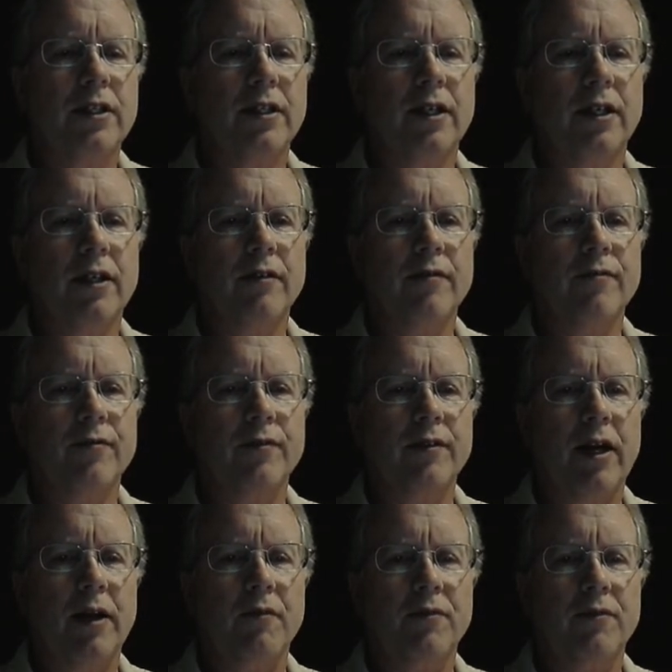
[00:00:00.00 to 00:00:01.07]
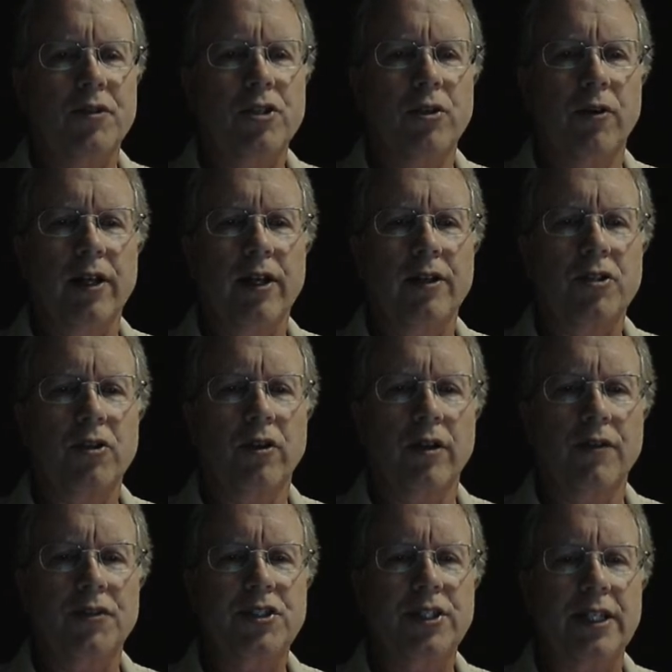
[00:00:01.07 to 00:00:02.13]
I'm showing a total
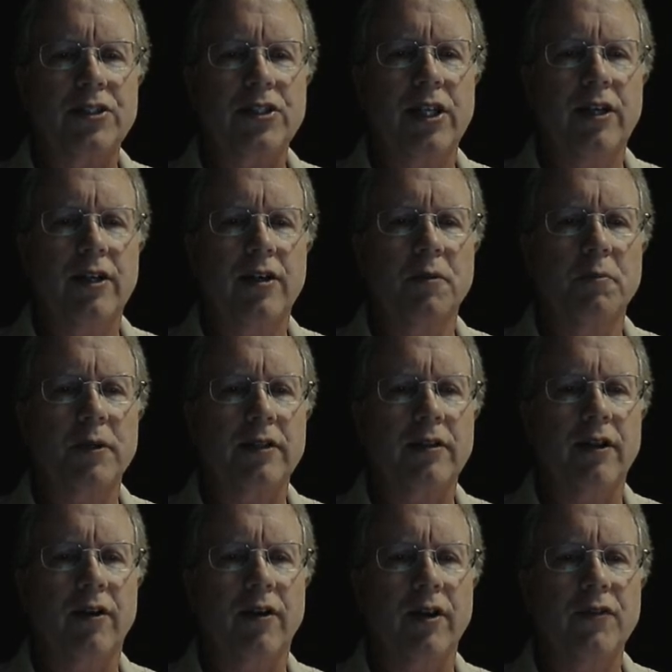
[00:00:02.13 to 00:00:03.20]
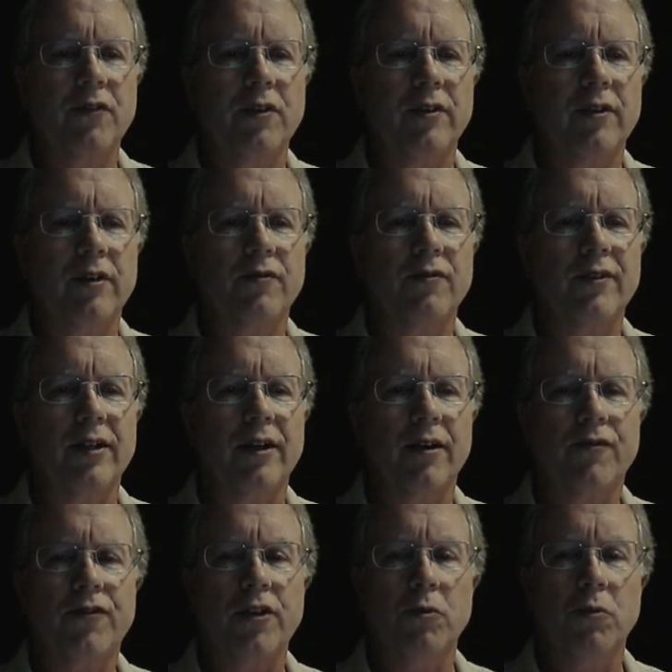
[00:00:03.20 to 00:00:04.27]
of 6 here, but there are even
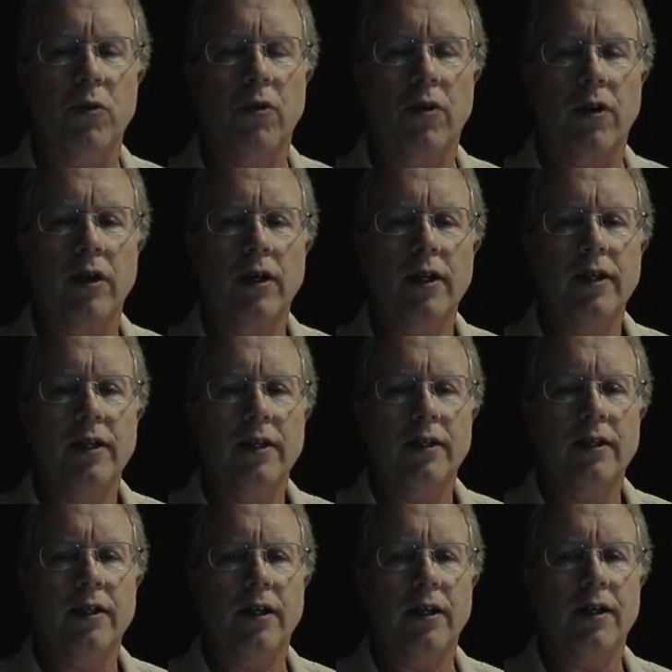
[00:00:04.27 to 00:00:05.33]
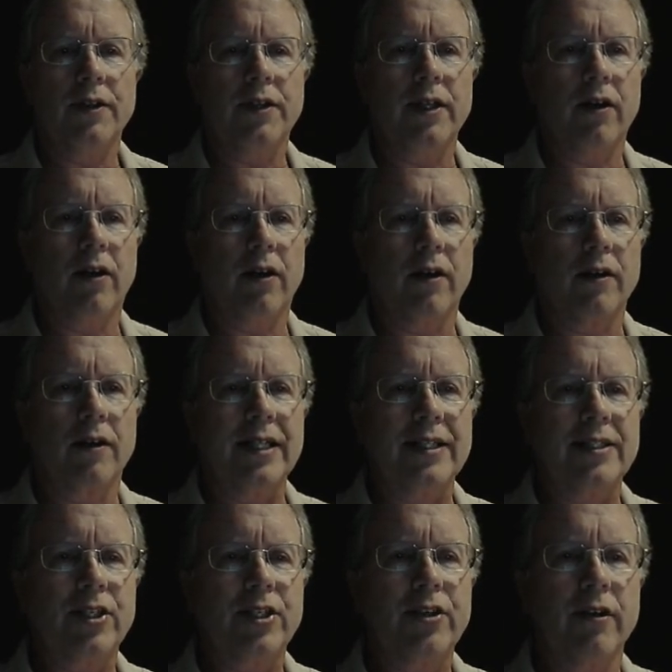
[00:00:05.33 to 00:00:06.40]
a few more that are
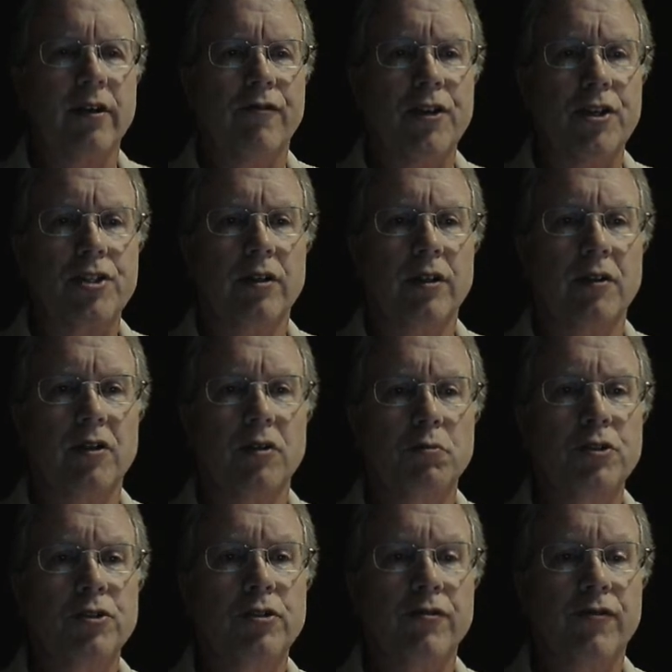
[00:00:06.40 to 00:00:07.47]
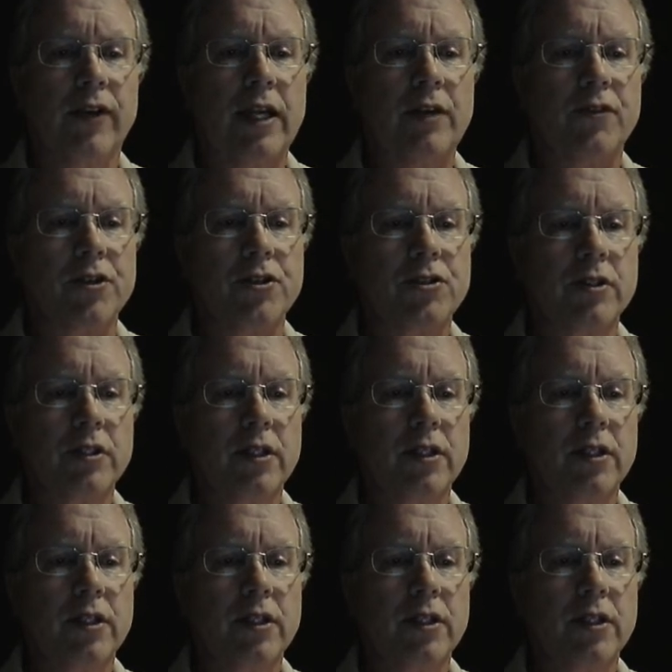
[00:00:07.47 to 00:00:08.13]
considered official Ubuntu flavors.